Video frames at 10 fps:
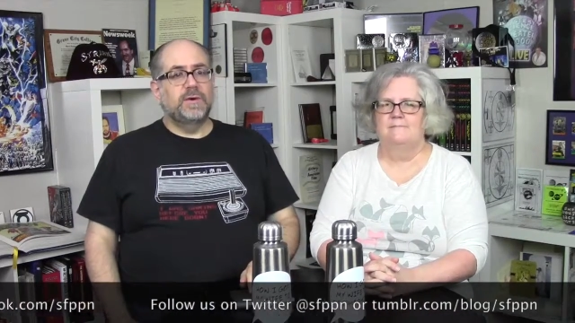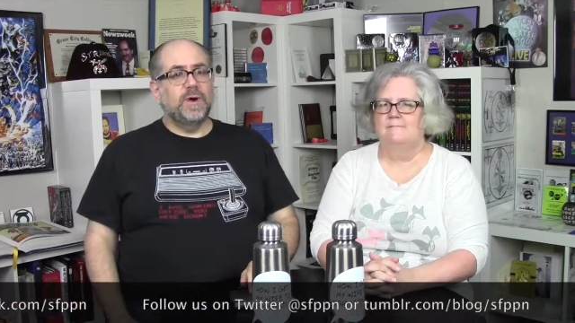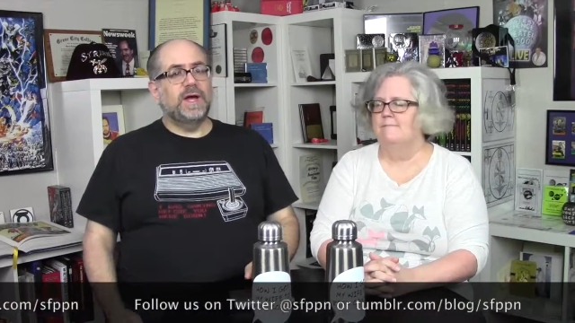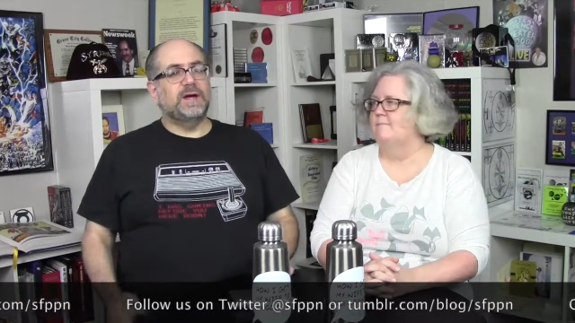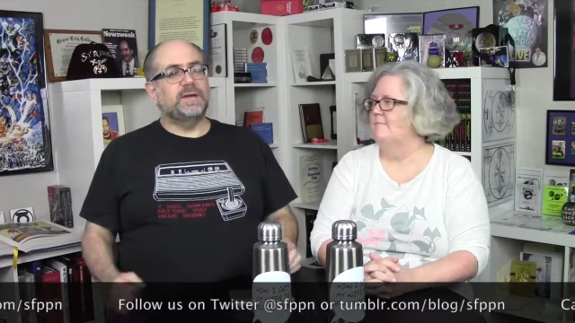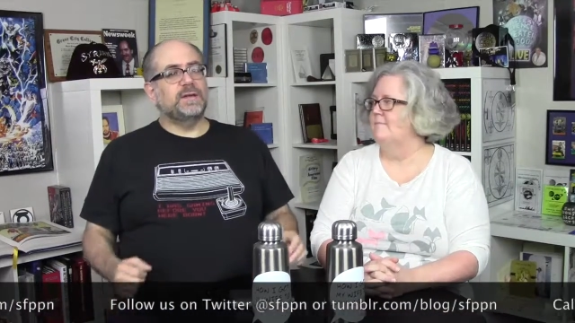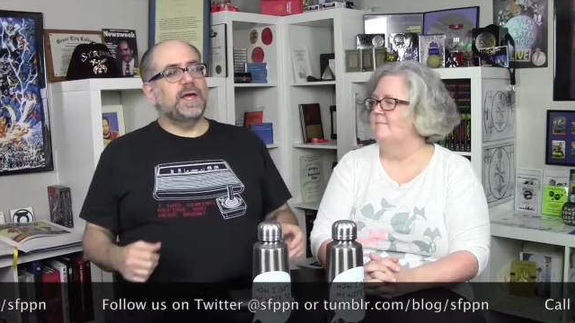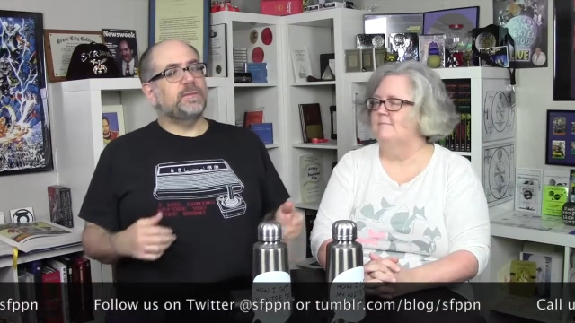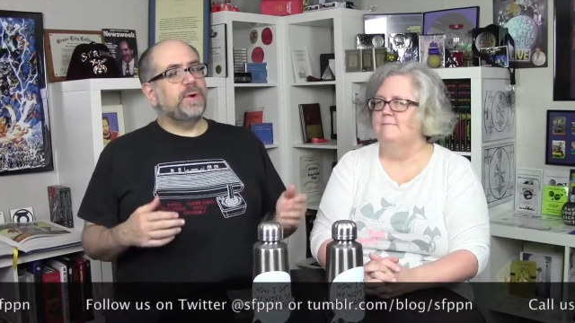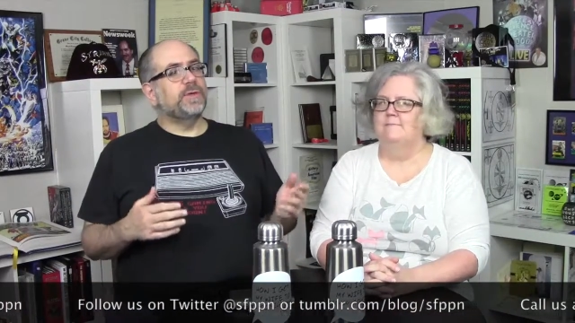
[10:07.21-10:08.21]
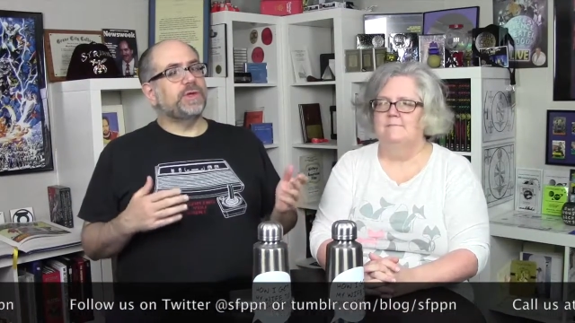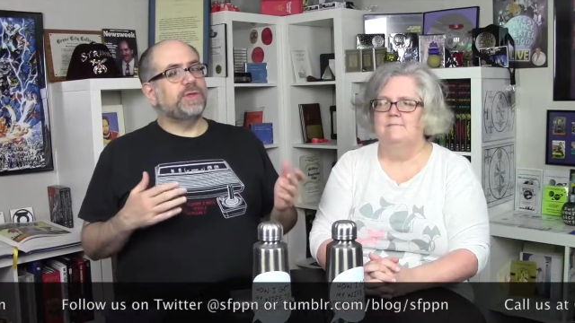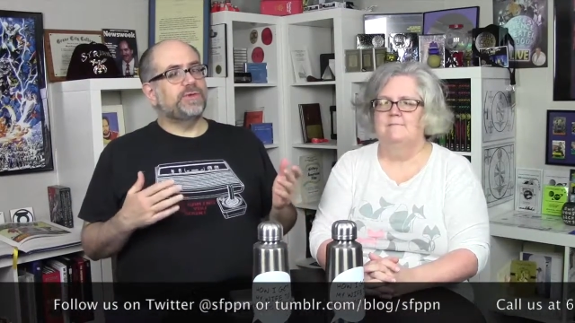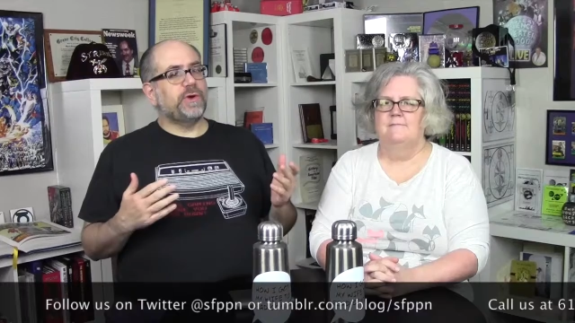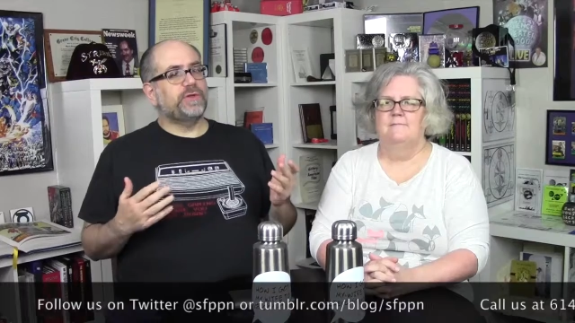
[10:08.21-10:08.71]
Speaker 1: Well, like most
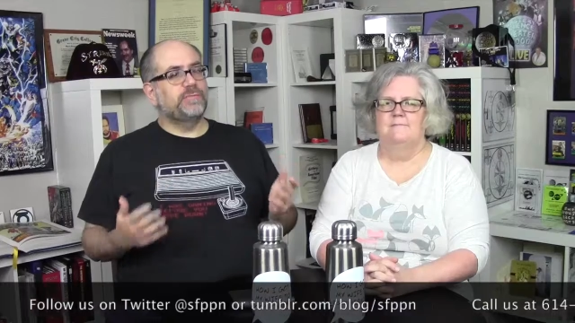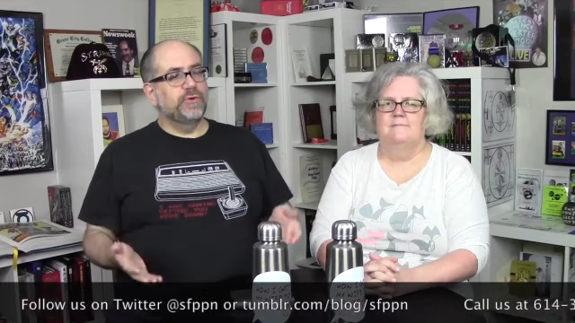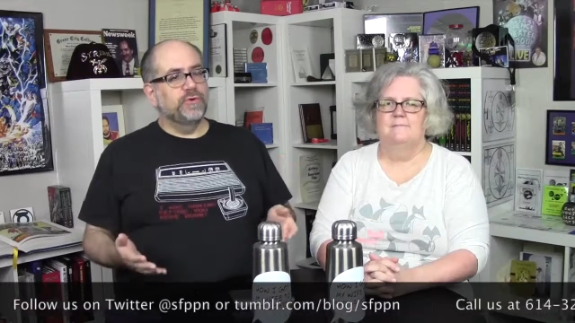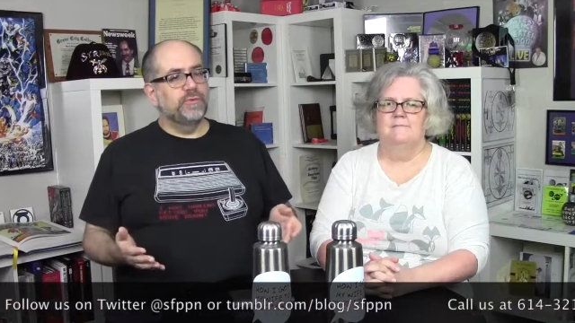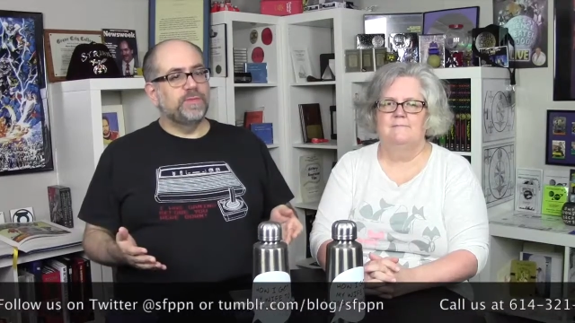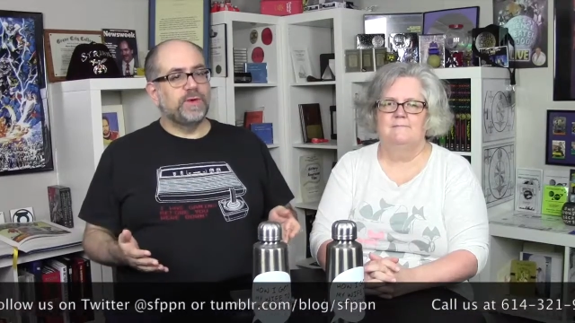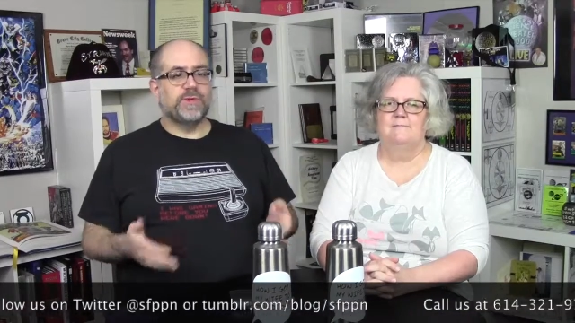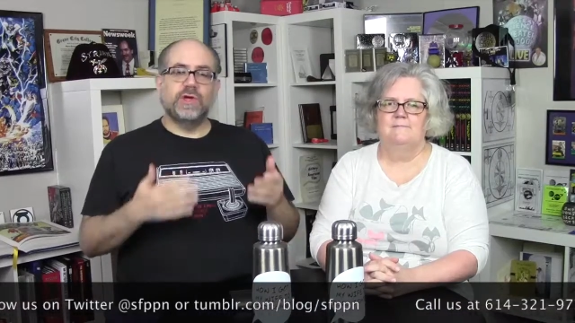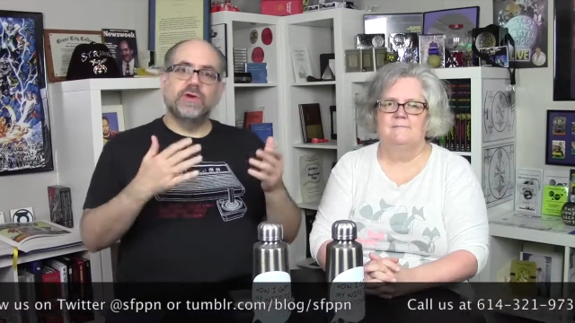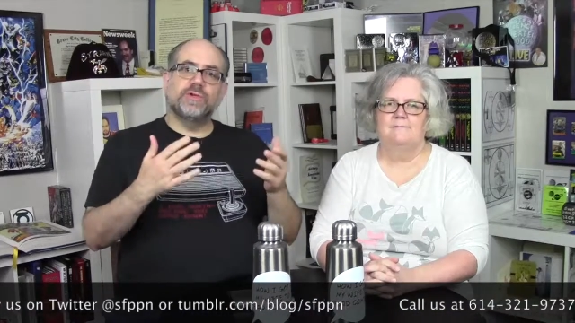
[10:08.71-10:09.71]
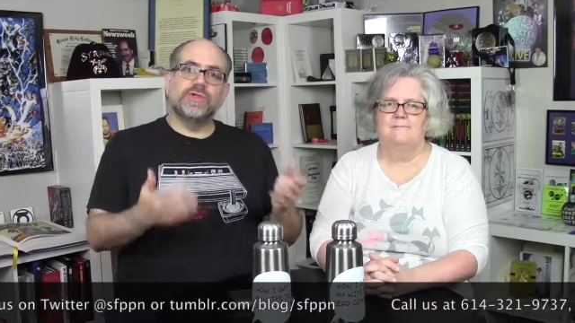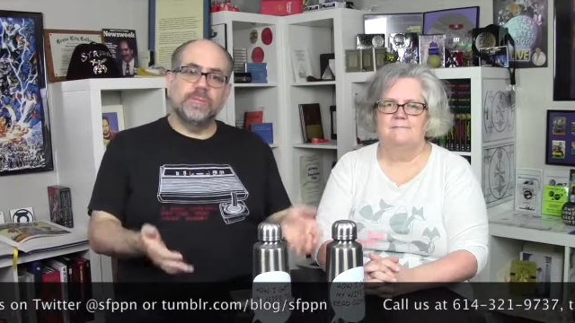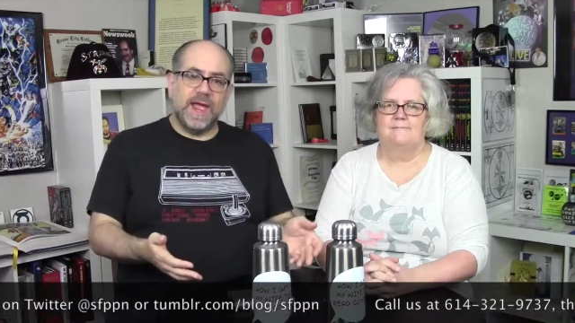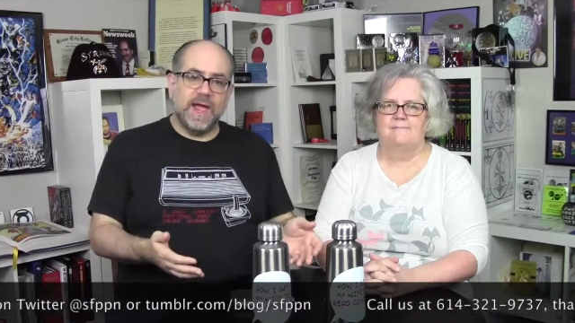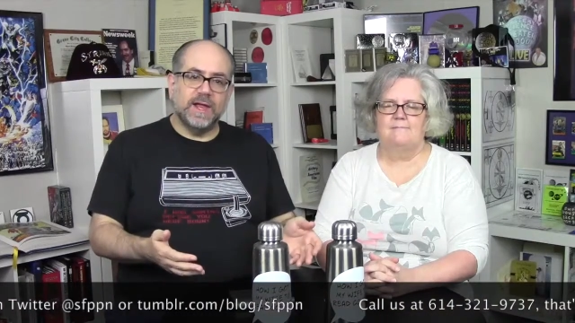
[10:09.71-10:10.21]
construction booms, there's a huge
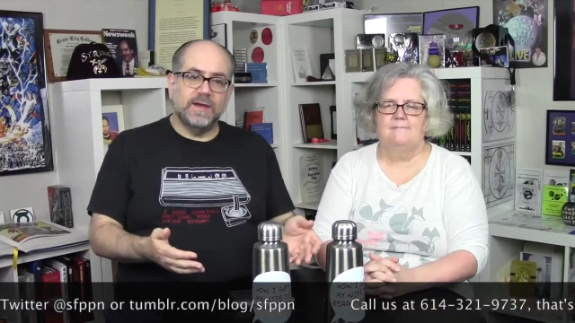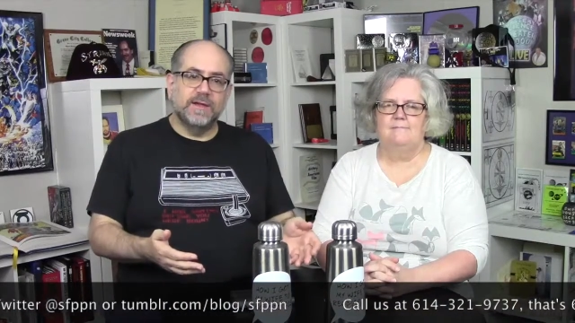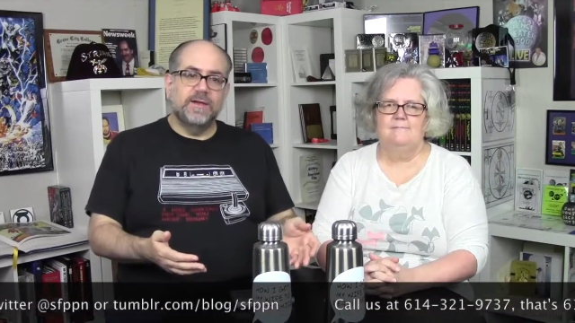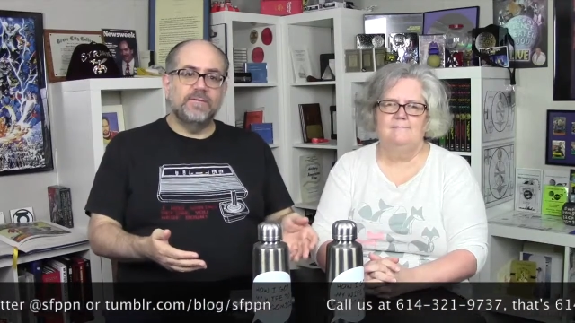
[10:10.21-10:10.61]
demand,